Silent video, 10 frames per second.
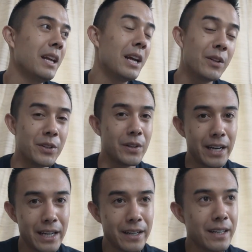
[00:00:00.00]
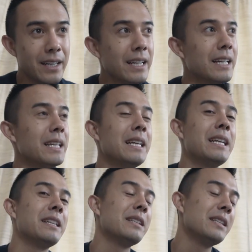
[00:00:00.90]
healthier hair,
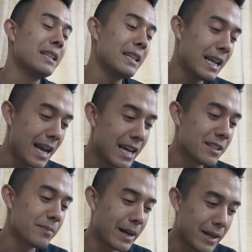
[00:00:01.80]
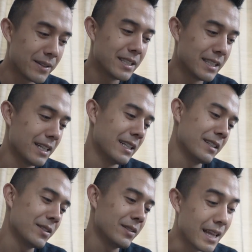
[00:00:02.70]
it has biotin in it.
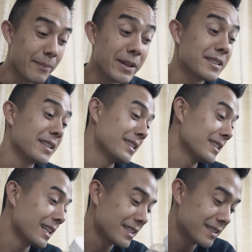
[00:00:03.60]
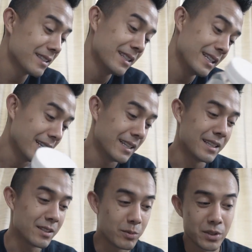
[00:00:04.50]
So that makes sense that that's in
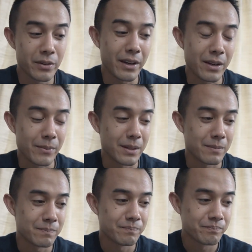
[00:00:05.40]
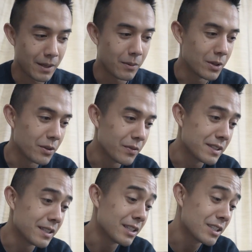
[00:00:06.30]
this multivitamin. I wonder if
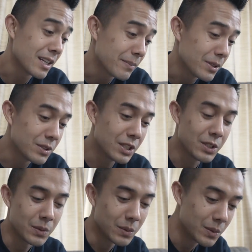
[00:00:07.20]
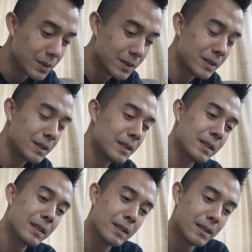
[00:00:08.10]
it's in the shampoo too.
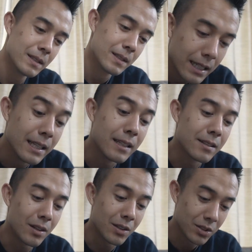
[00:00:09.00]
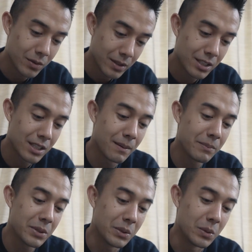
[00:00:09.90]
It is also in the
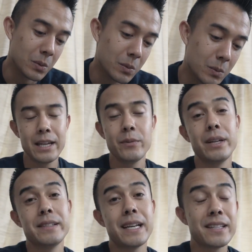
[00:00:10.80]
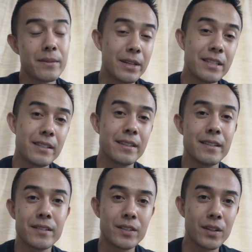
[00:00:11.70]
shampoo. Anyways, as I mentioned,
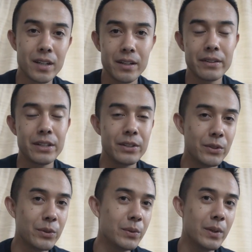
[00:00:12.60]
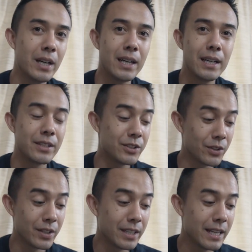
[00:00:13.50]
this is the start of a new
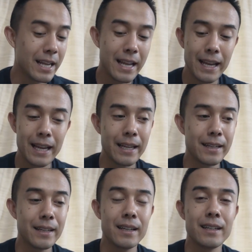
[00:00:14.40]
journey, and